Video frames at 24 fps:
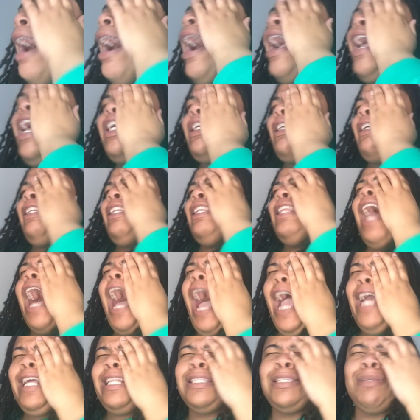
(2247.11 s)
And you
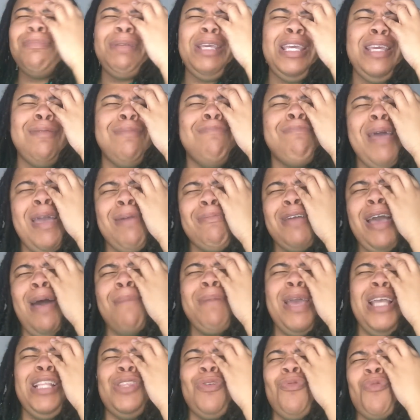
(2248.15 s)
lied to me. Maybe I
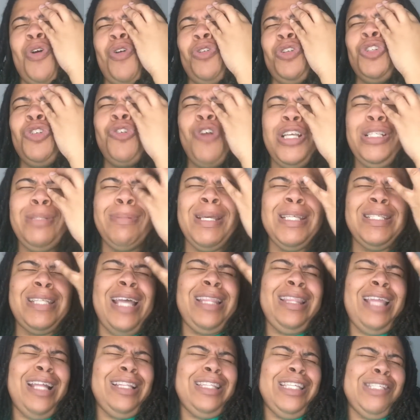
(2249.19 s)
made the wrong choice because I
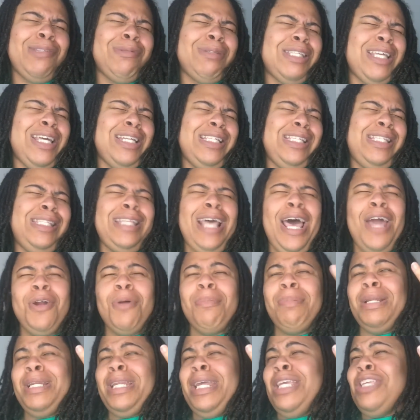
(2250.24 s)
thought this was going to settle.
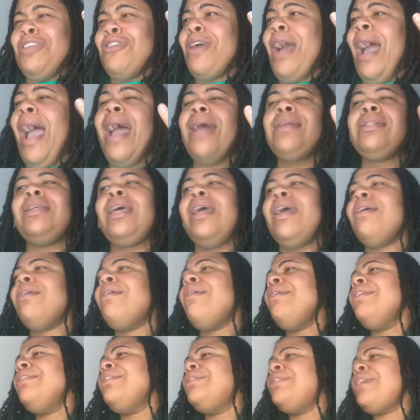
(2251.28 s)
But then you got, I said,
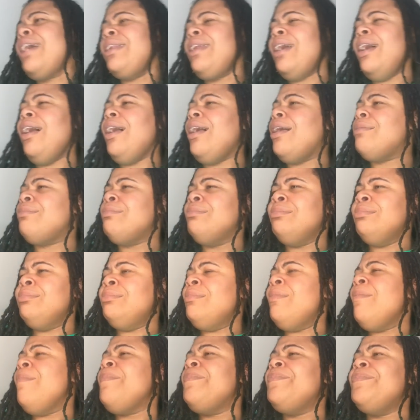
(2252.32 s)
girl, shut up.
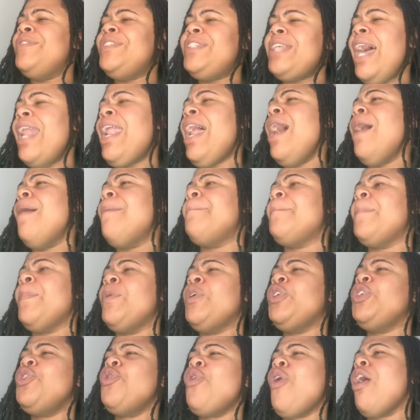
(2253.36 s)
Shut up.
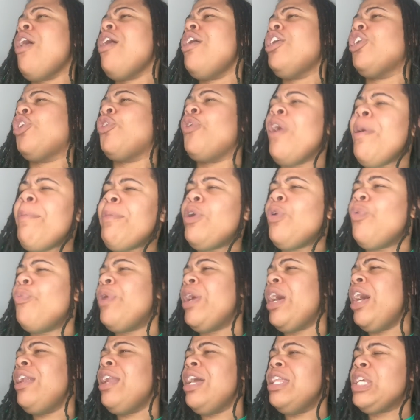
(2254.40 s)
You are a criminal
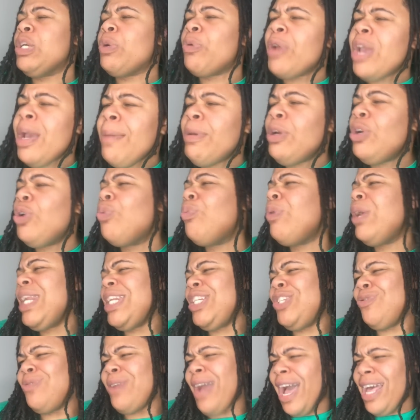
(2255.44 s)
with another criminal. What did
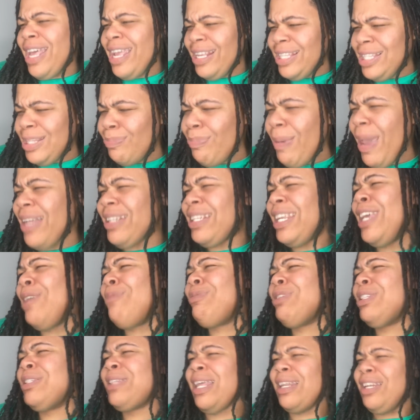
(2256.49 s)
you not expect? He
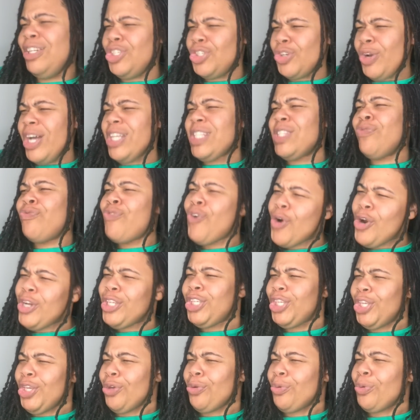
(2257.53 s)
was selling drugs for
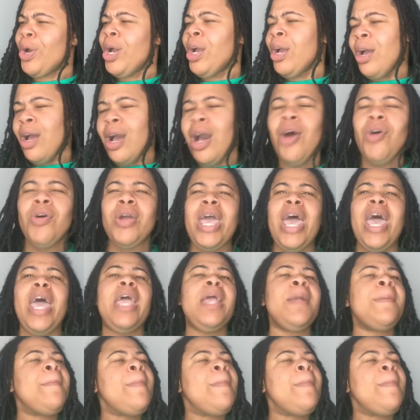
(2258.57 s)
you. Okay?